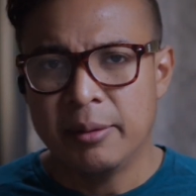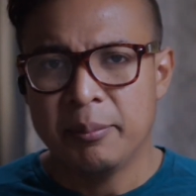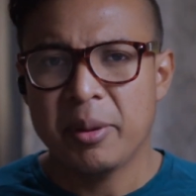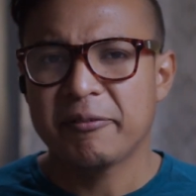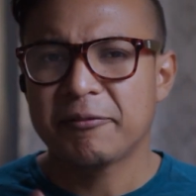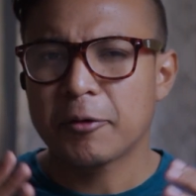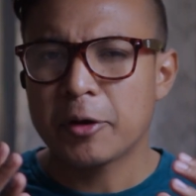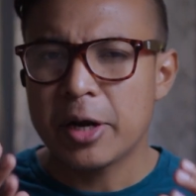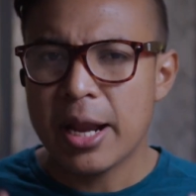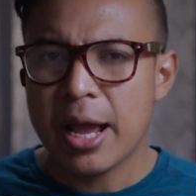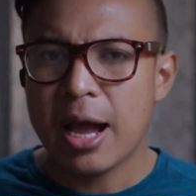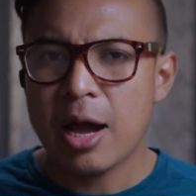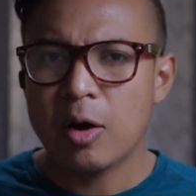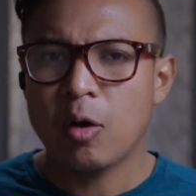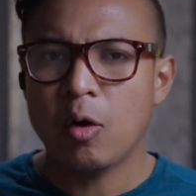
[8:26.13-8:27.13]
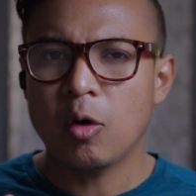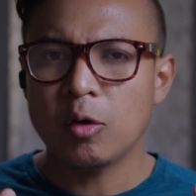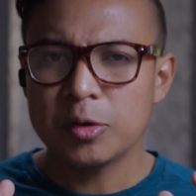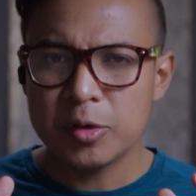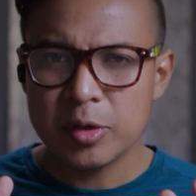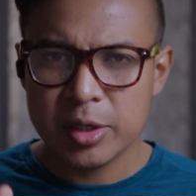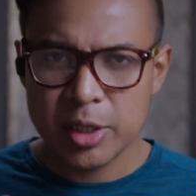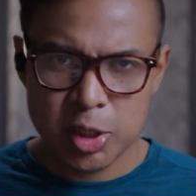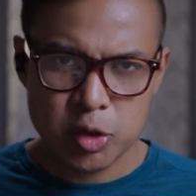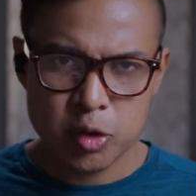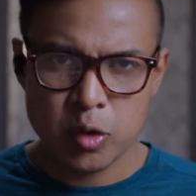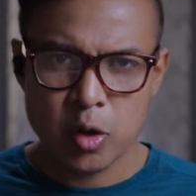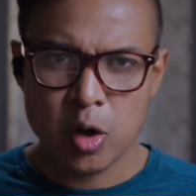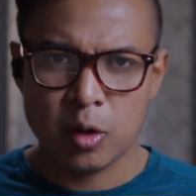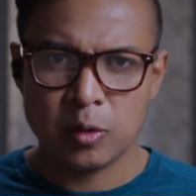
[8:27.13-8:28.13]
But for now, all you need
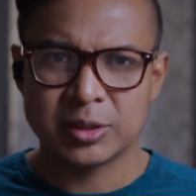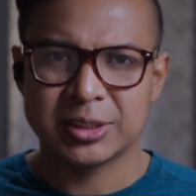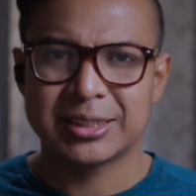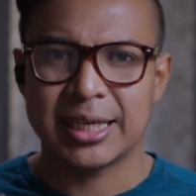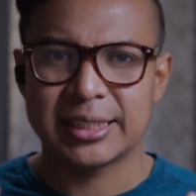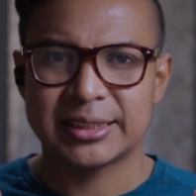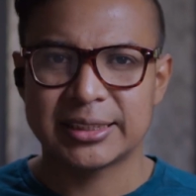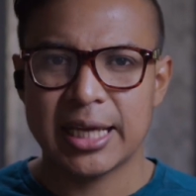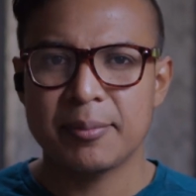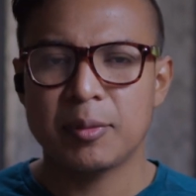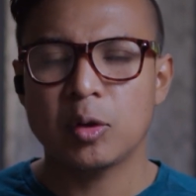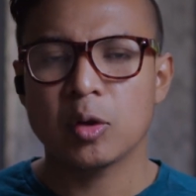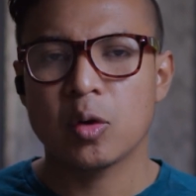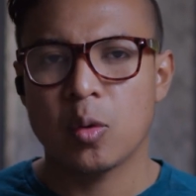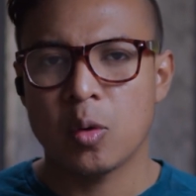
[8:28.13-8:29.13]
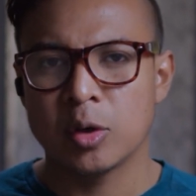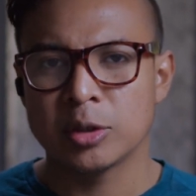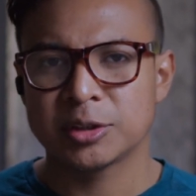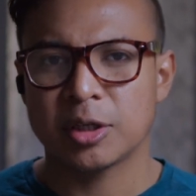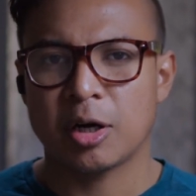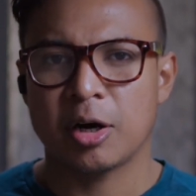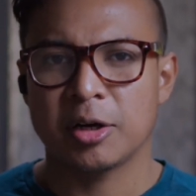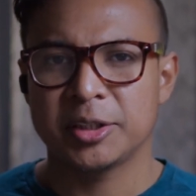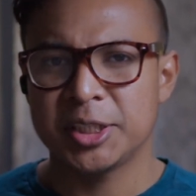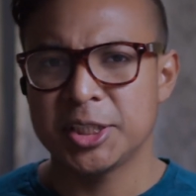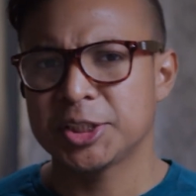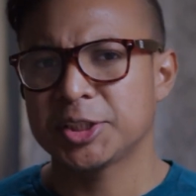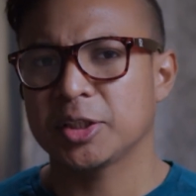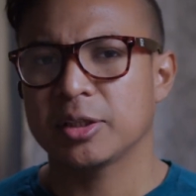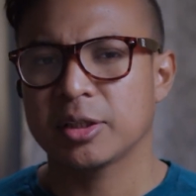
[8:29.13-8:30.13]
to know is that stablecoins are
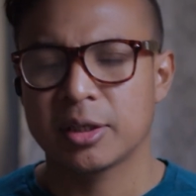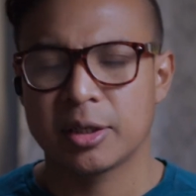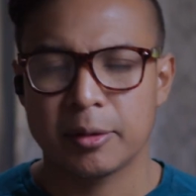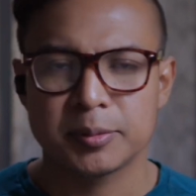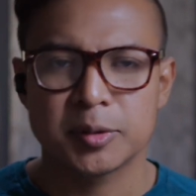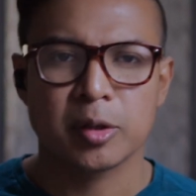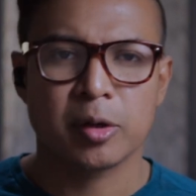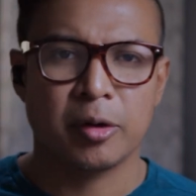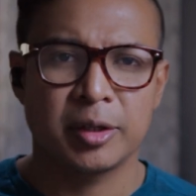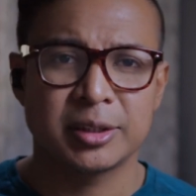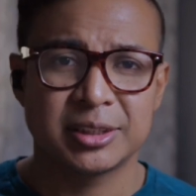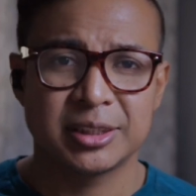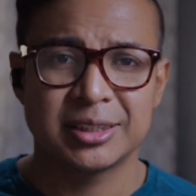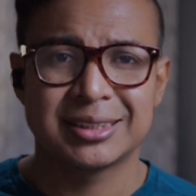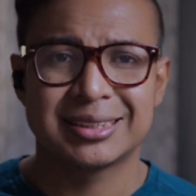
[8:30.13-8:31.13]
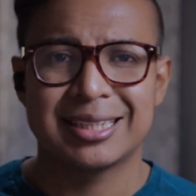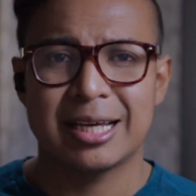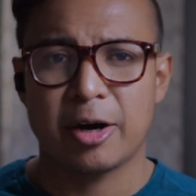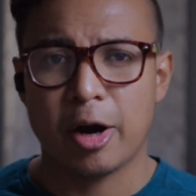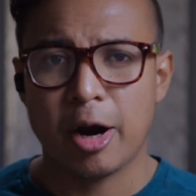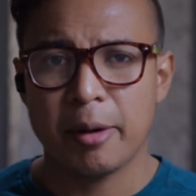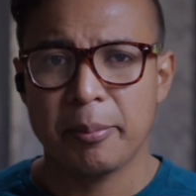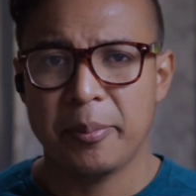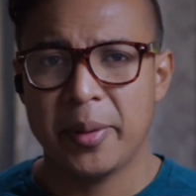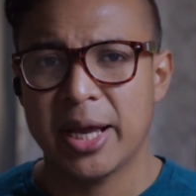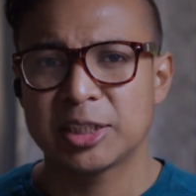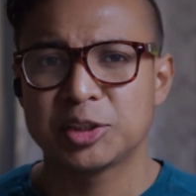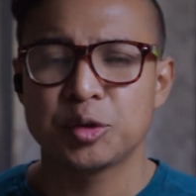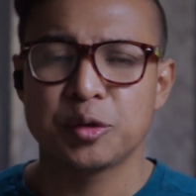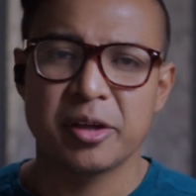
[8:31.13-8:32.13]
digital cryptocurrencies that are
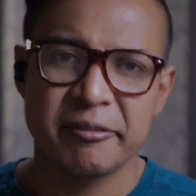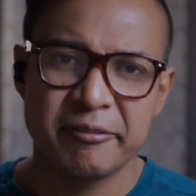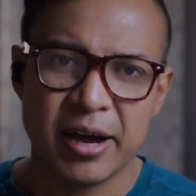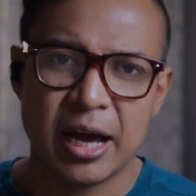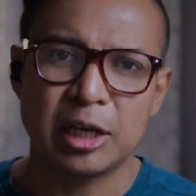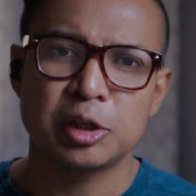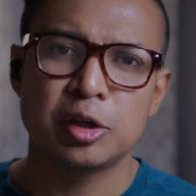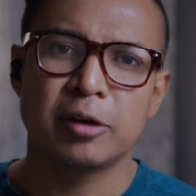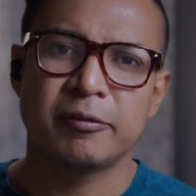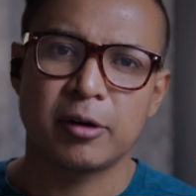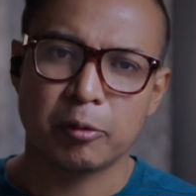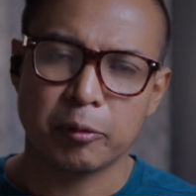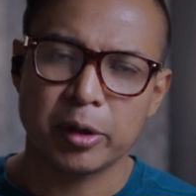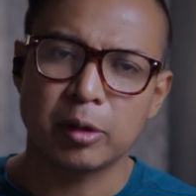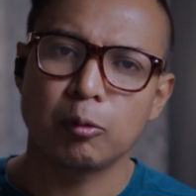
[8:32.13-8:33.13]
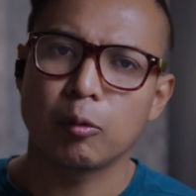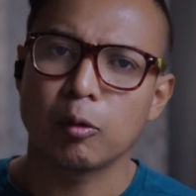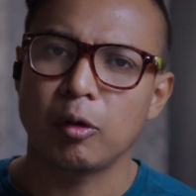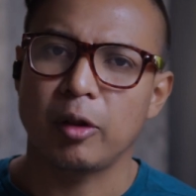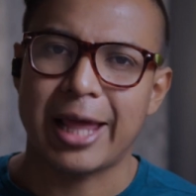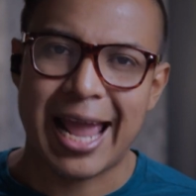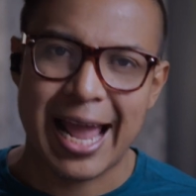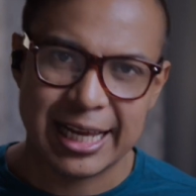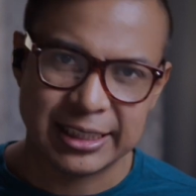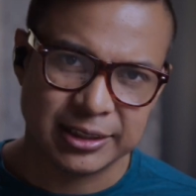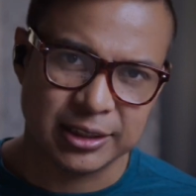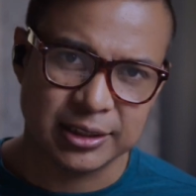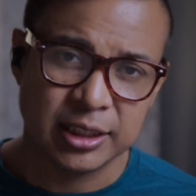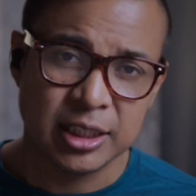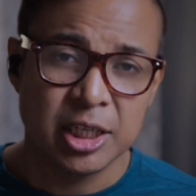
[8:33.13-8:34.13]
pegged to the value of a real-world
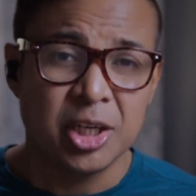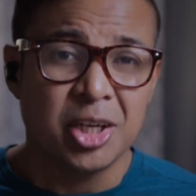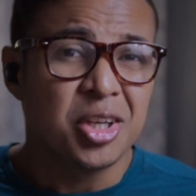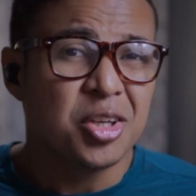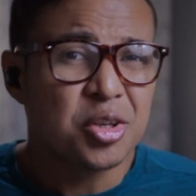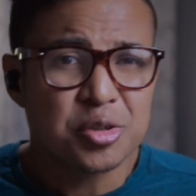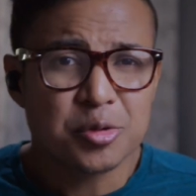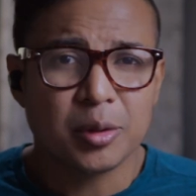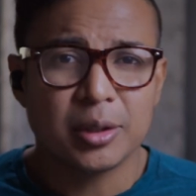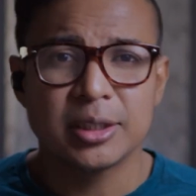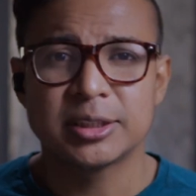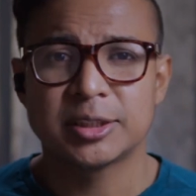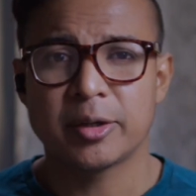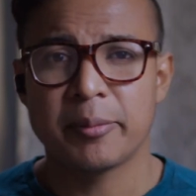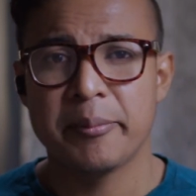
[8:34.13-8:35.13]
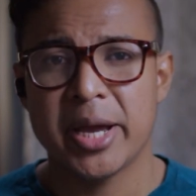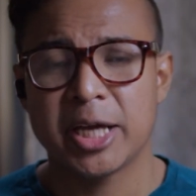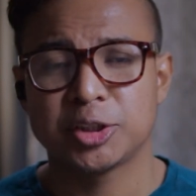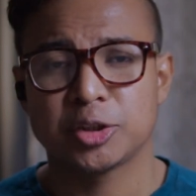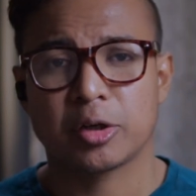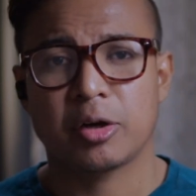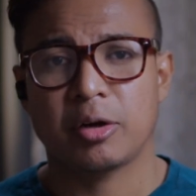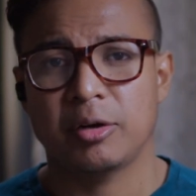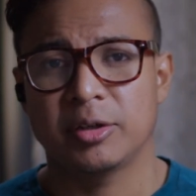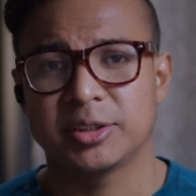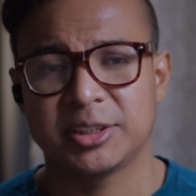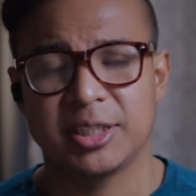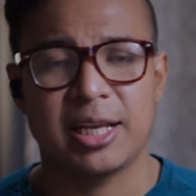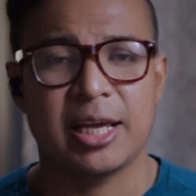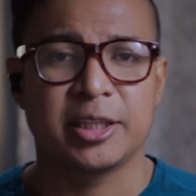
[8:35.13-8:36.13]
asset, usually some major
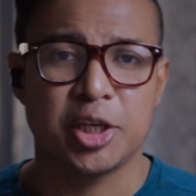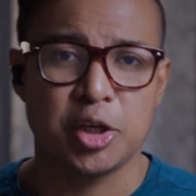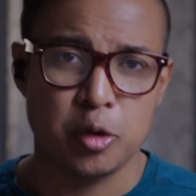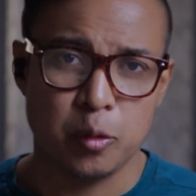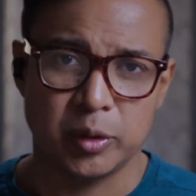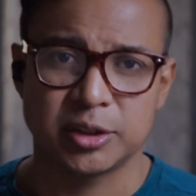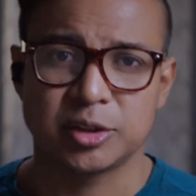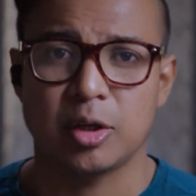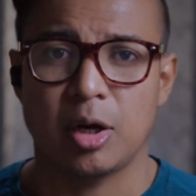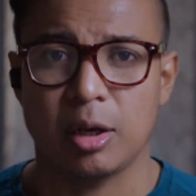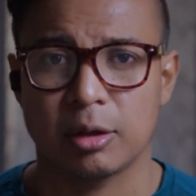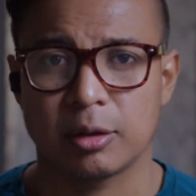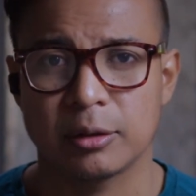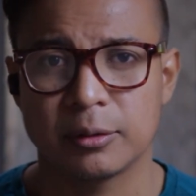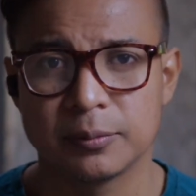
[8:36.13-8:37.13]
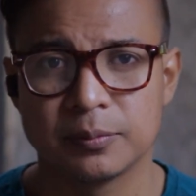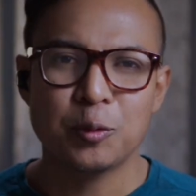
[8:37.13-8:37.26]
currency like the US dollar.